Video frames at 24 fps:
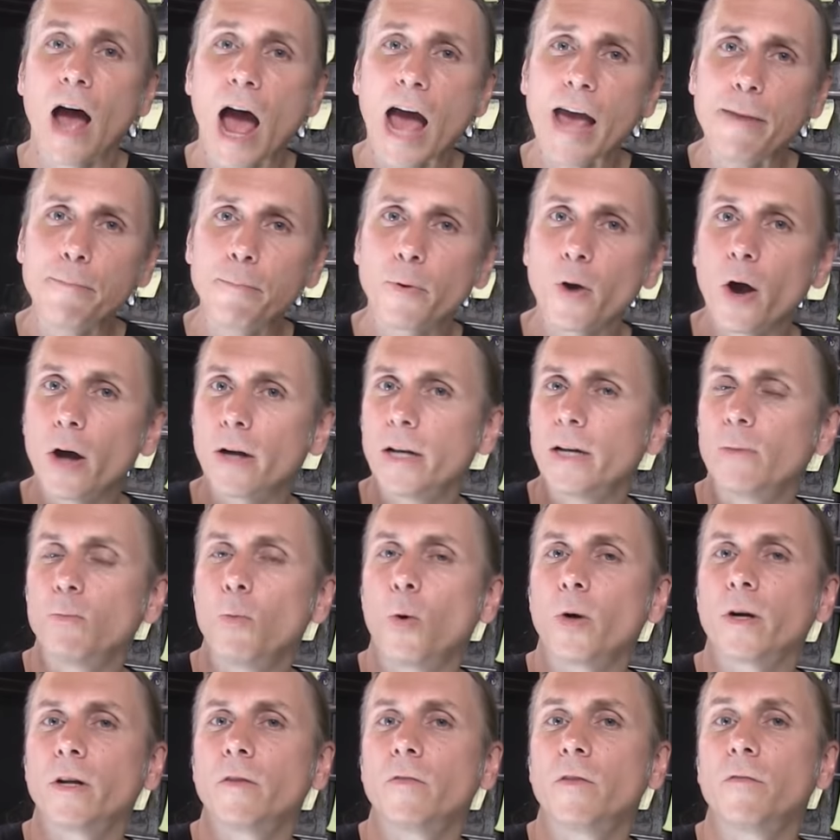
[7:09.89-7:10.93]
I brought in
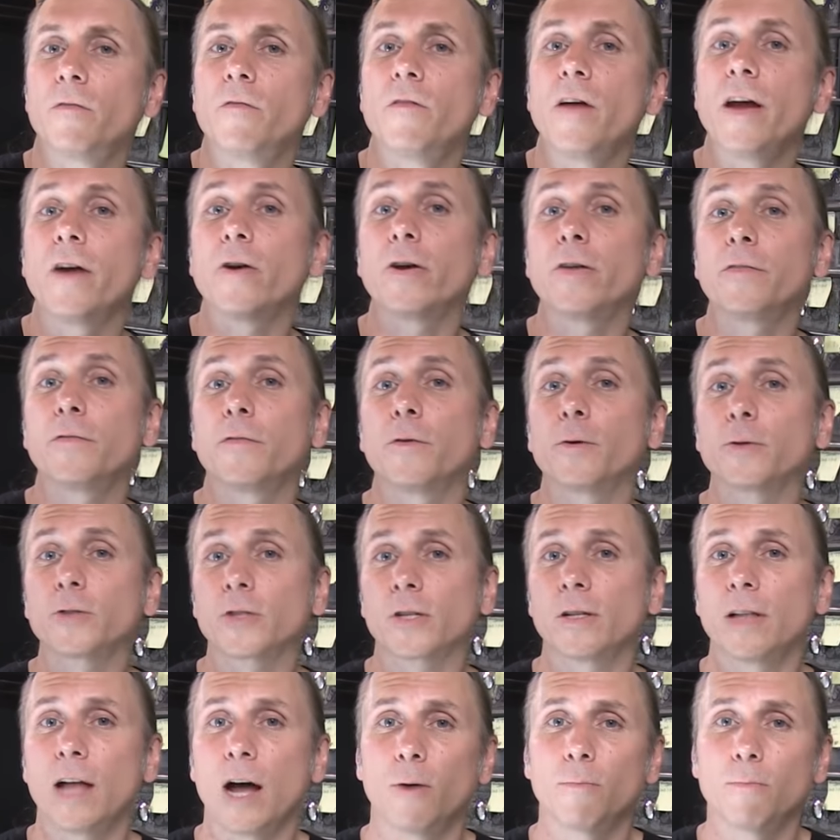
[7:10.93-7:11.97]
one of the very first
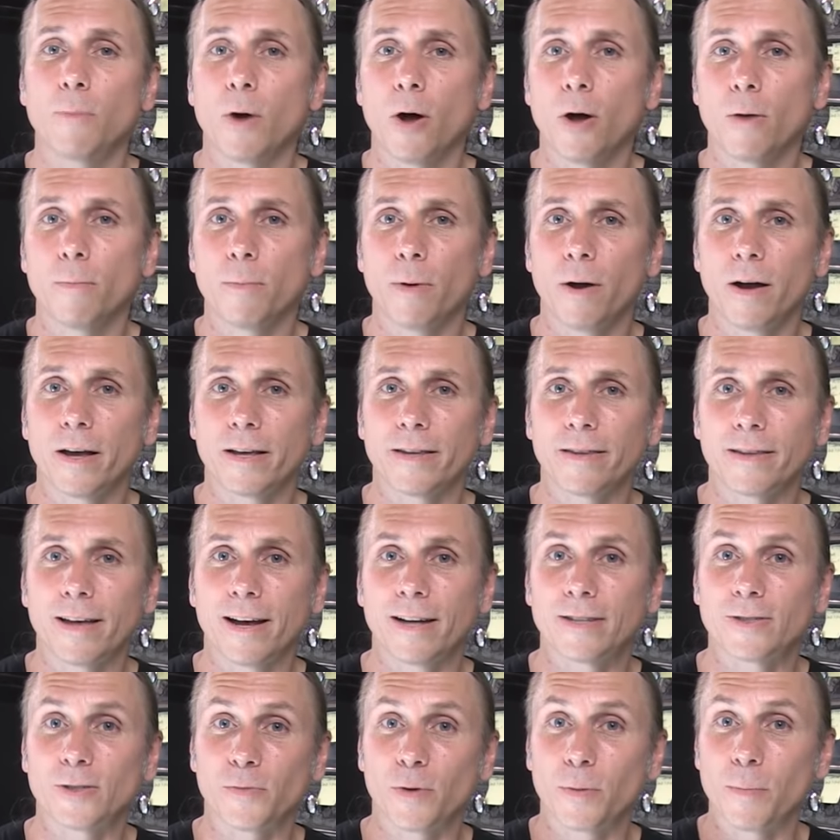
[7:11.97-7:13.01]
clown ball
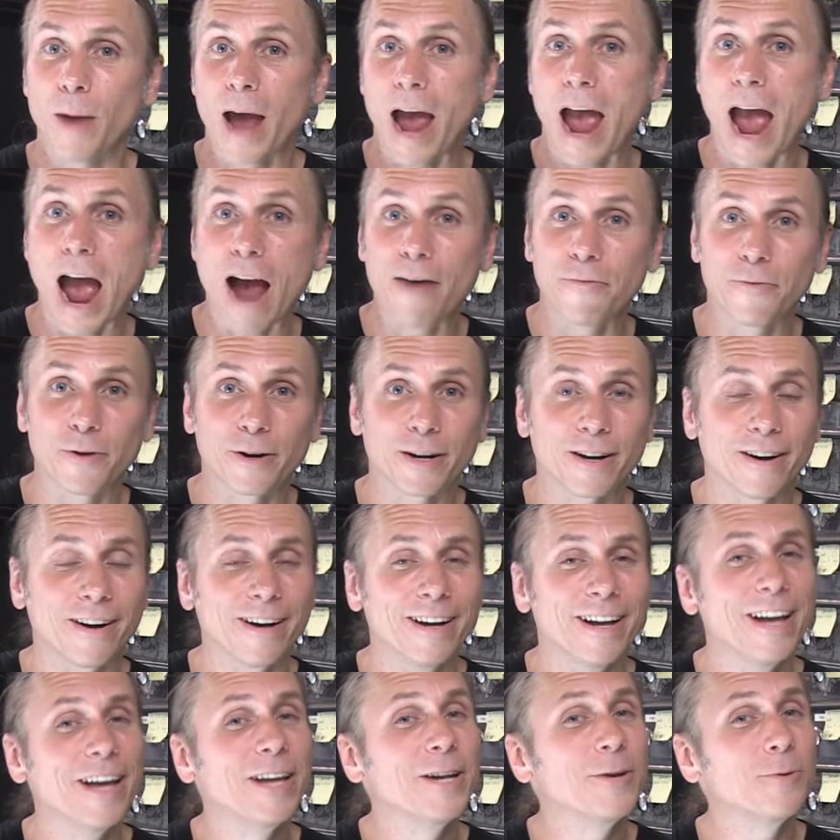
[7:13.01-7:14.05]
pythons from Africa,
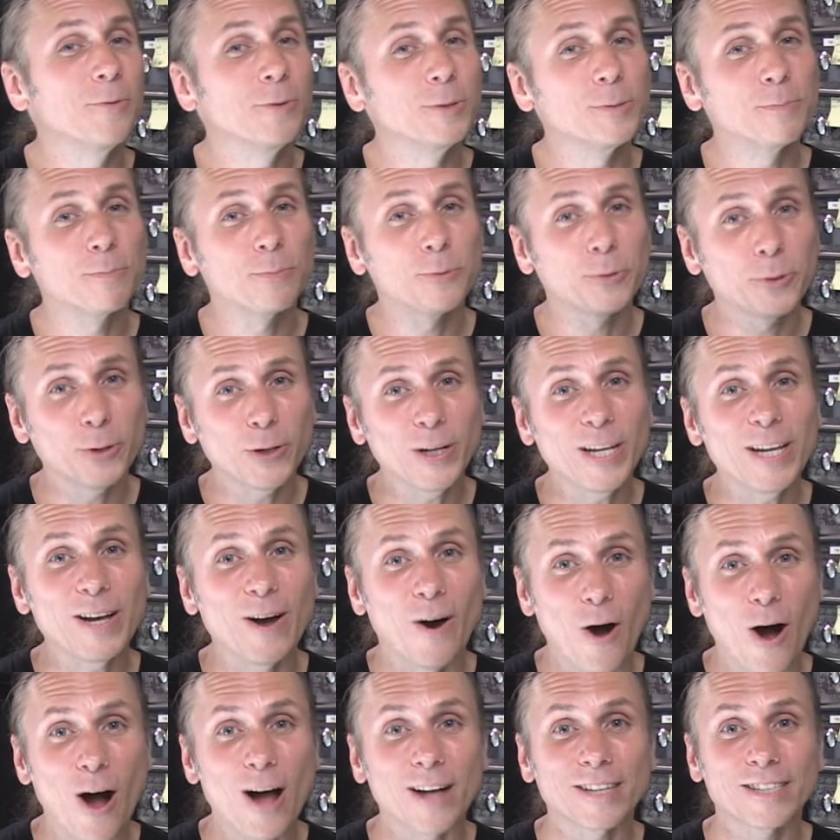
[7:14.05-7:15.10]
and it was pretty
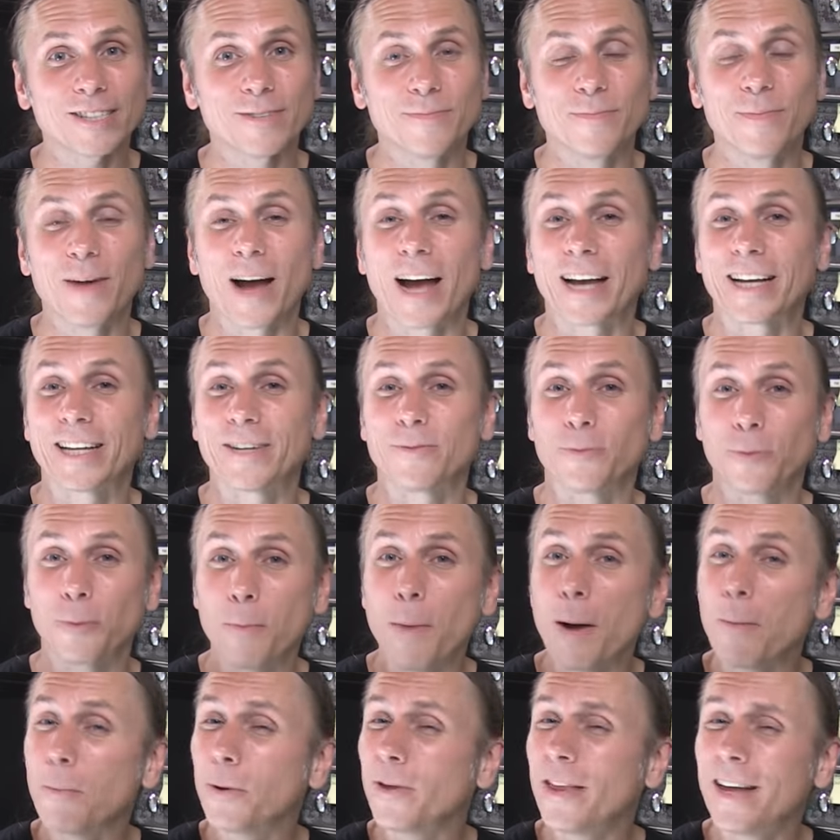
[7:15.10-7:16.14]
awesome. I can
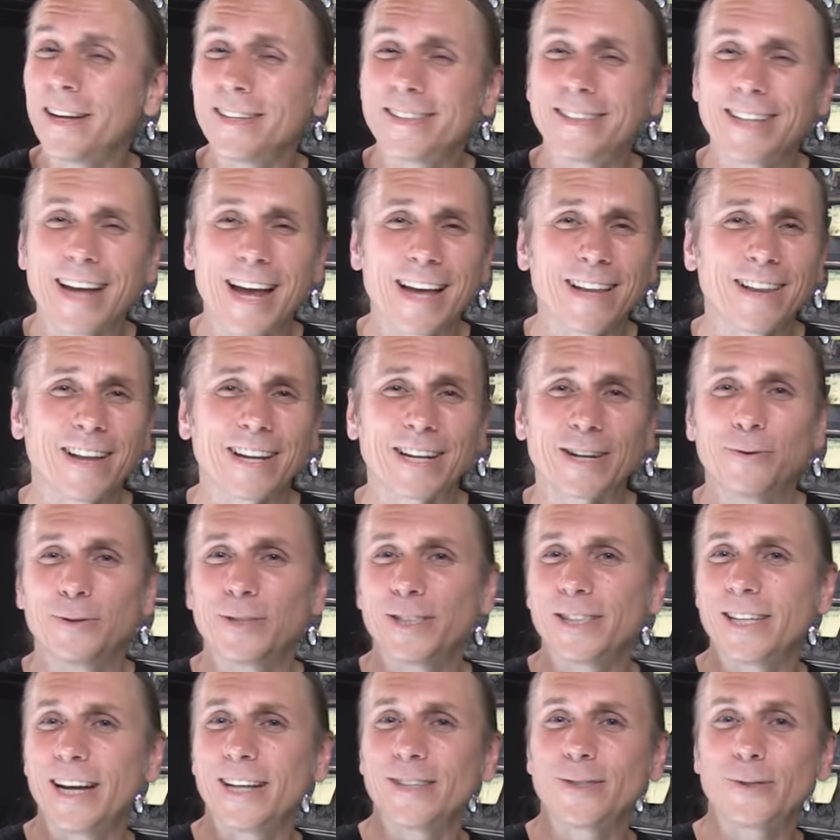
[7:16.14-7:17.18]
remember that day like it
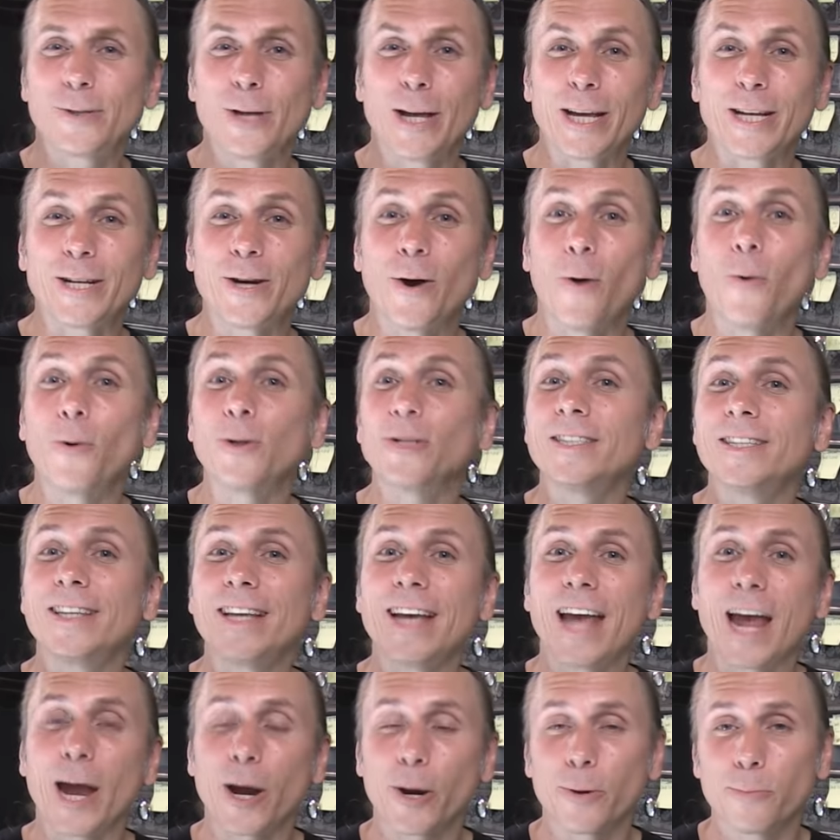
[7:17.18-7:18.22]
was yesterday, going to
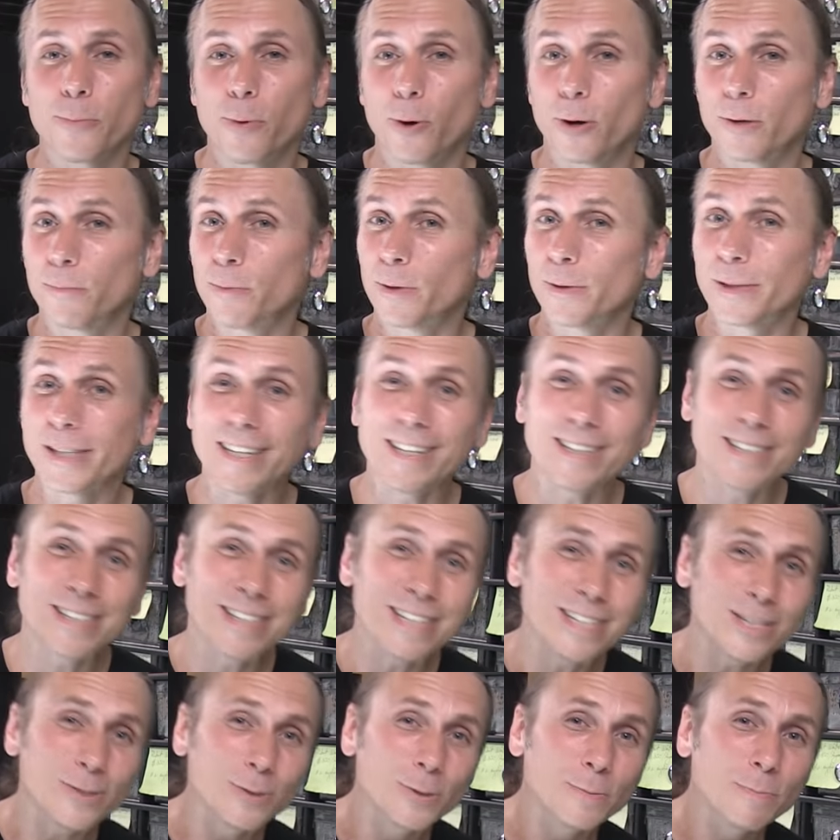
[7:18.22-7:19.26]
the airport, but
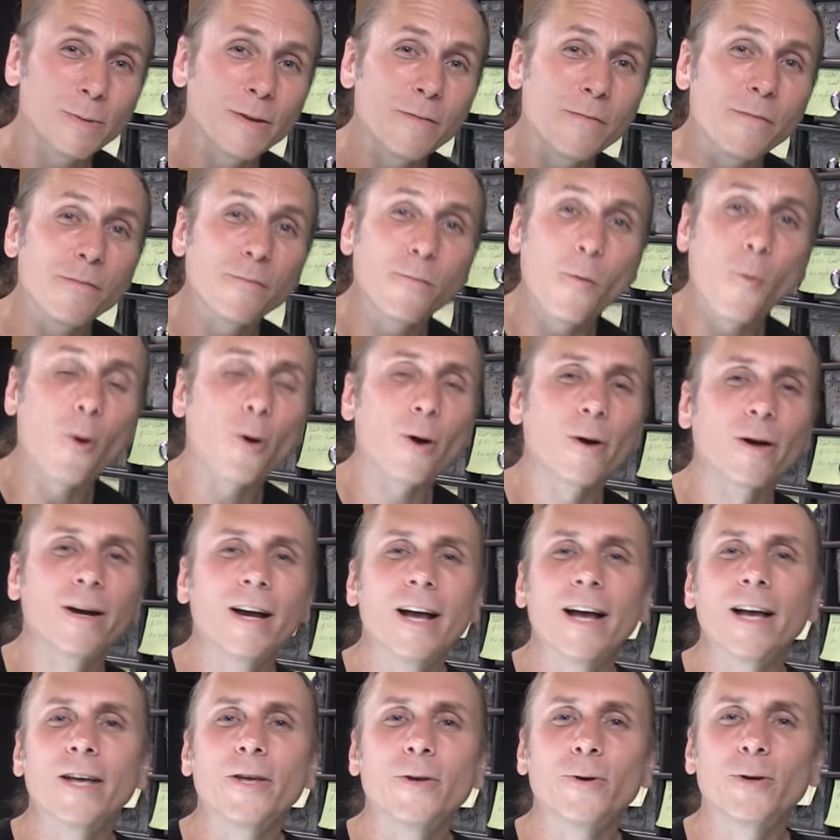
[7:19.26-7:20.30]
this was before
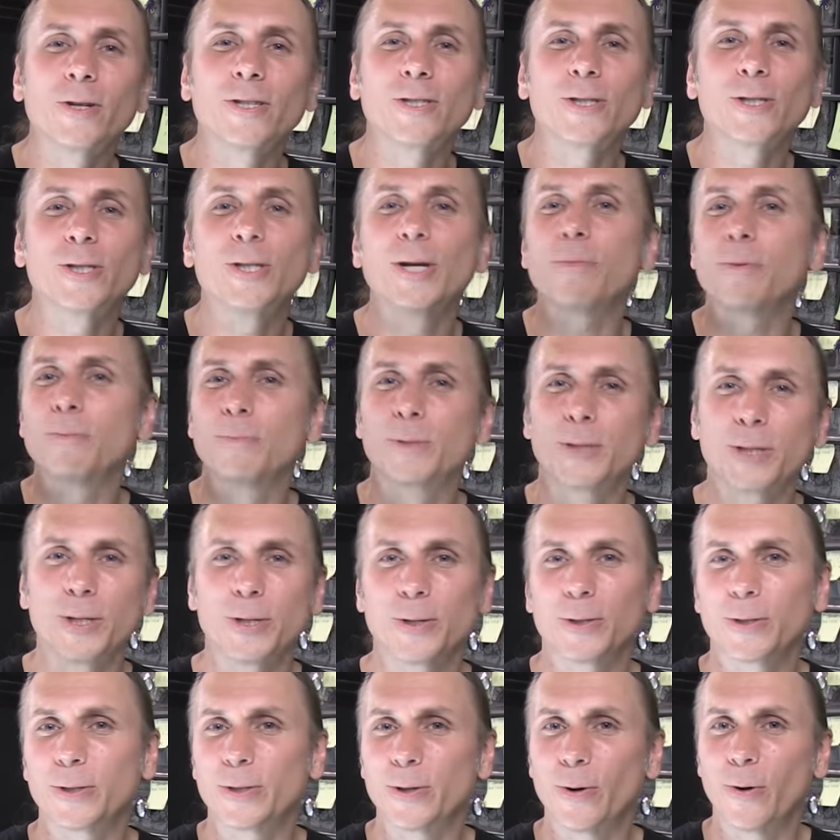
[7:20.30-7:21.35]
you could ship them to
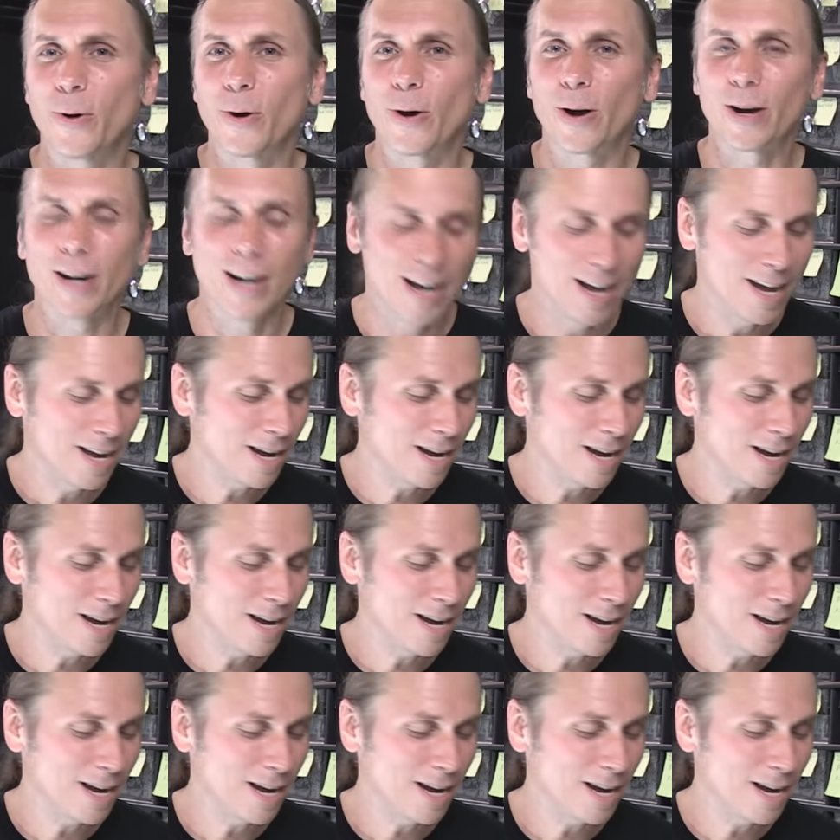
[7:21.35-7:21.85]
your door.